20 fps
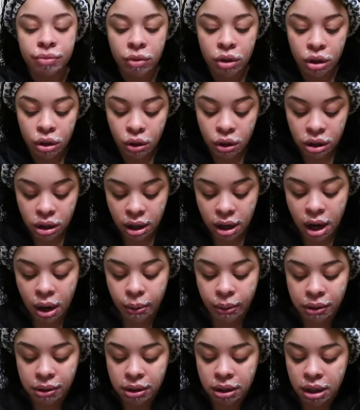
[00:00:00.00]
The only thing I
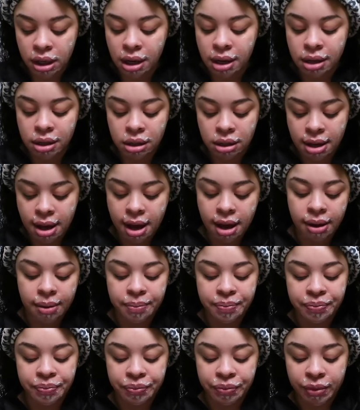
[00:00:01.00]
will say is that
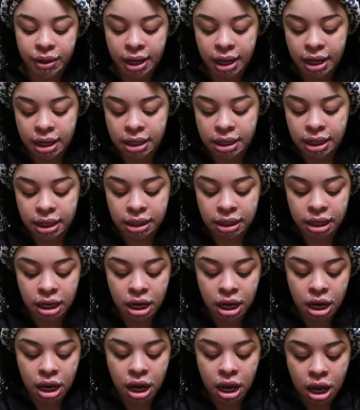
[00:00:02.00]
it
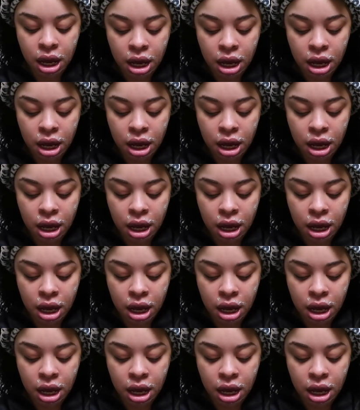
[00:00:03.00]
doesn't,